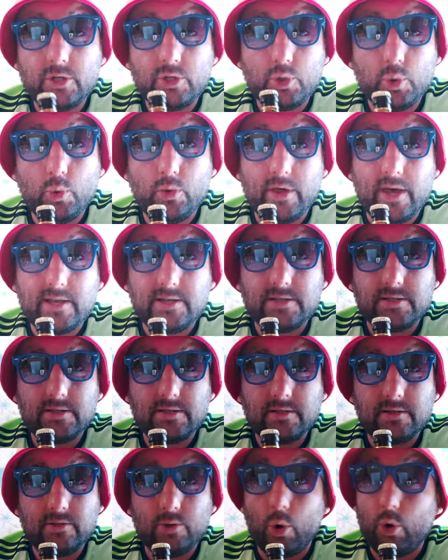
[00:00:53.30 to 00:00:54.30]
do
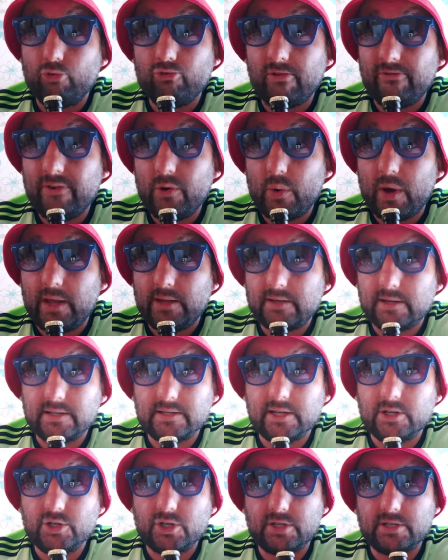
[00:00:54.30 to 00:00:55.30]
this, or review it,
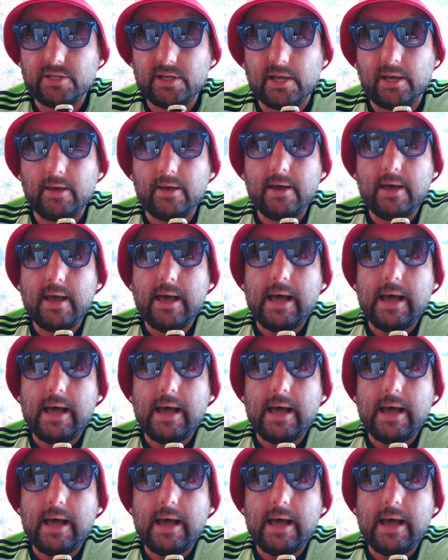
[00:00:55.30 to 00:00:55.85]
as I should say.